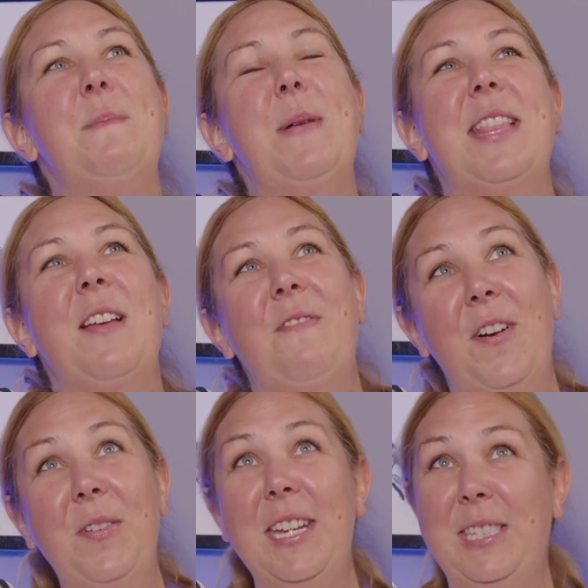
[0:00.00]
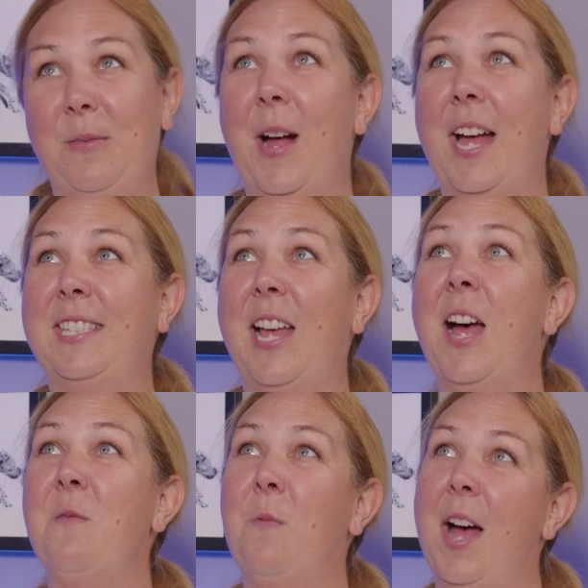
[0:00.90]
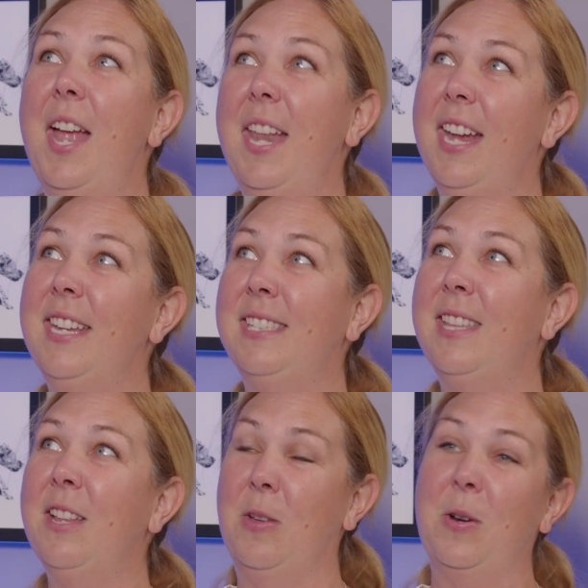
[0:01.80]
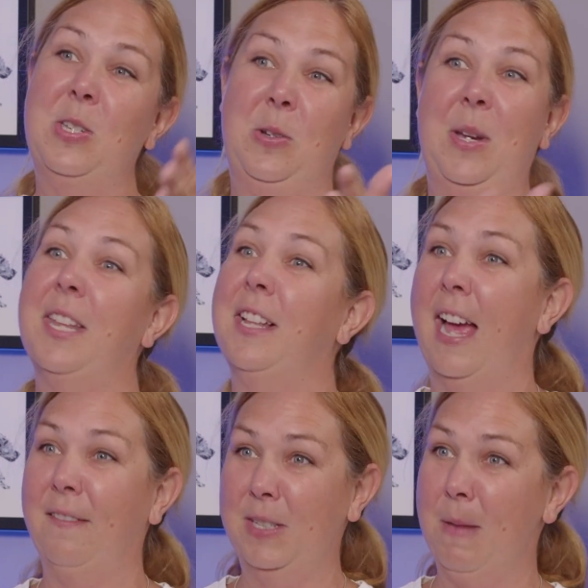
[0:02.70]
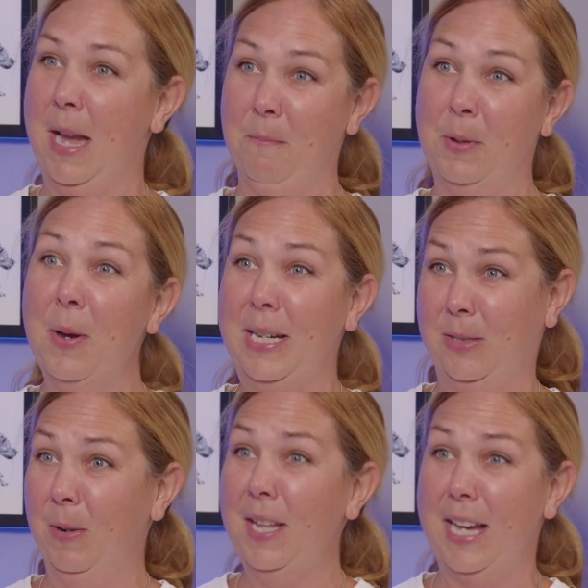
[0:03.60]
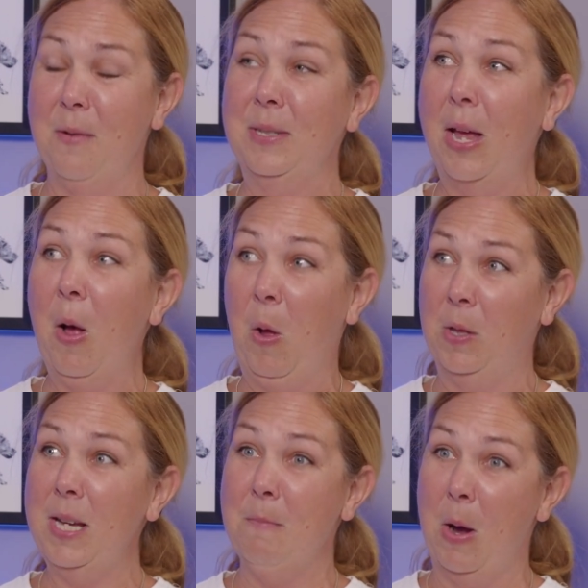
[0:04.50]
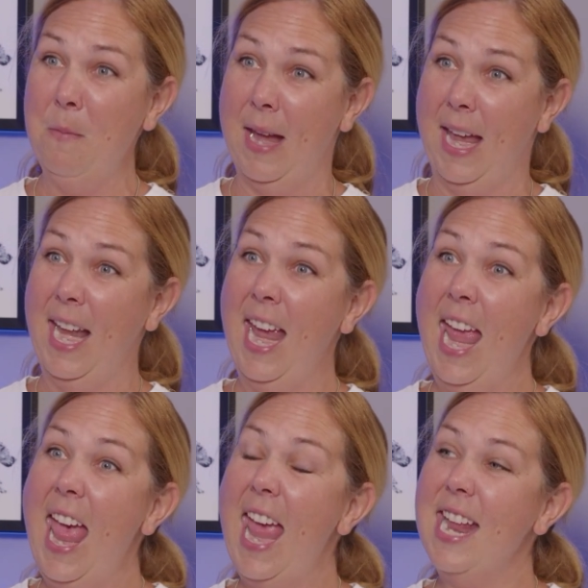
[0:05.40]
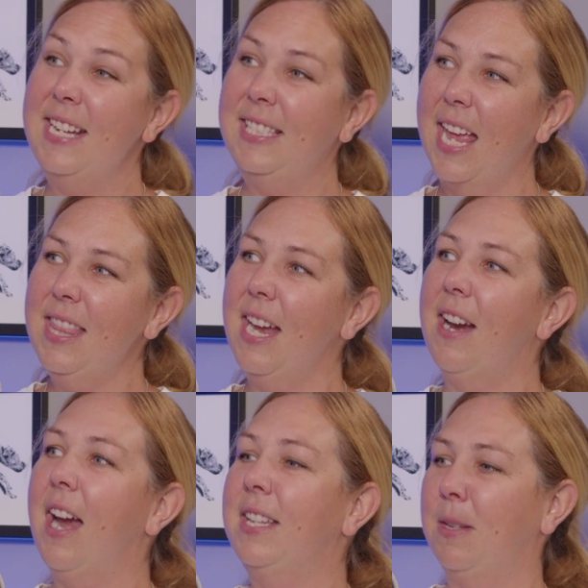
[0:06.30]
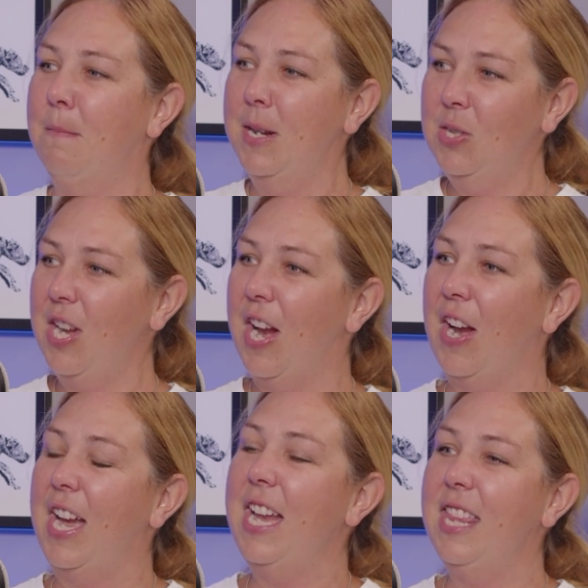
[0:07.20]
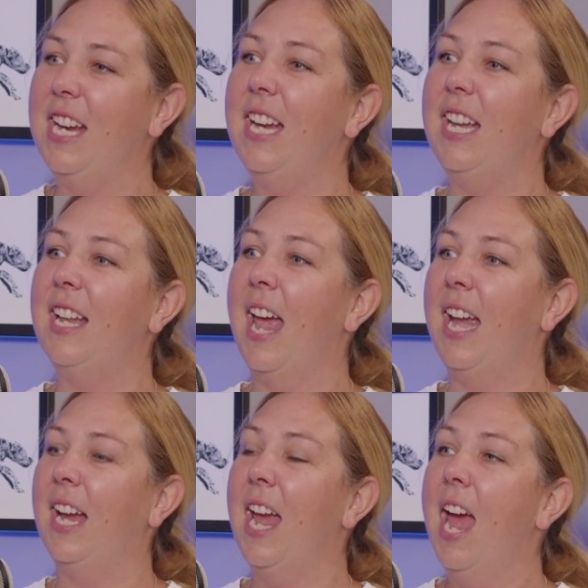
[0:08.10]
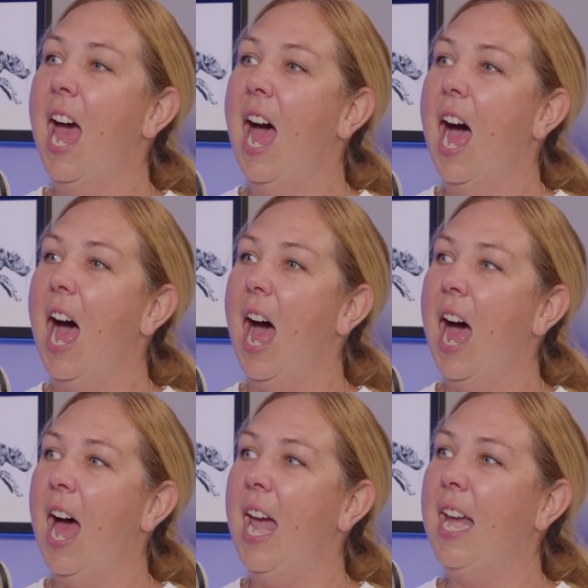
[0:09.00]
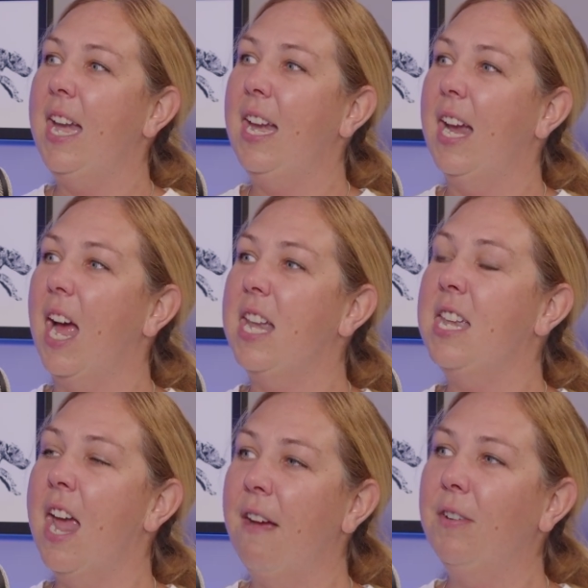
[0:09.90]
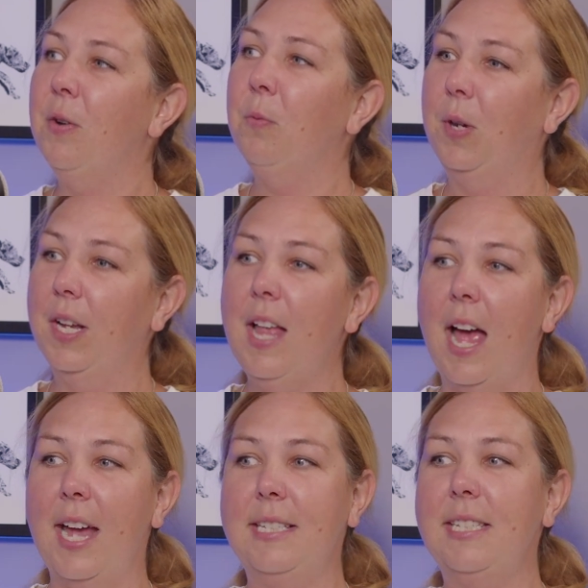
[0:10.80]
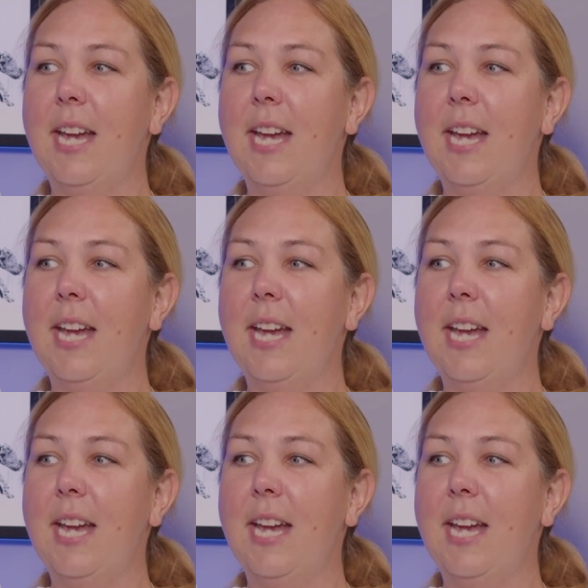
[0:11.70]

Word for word: but the focus was on what is the Lord doing in the lives of my employees. Really, it mm-hmm. was a mm-hmm. holy moment. Right. And I sat there as a missionary thinking, like, I never realized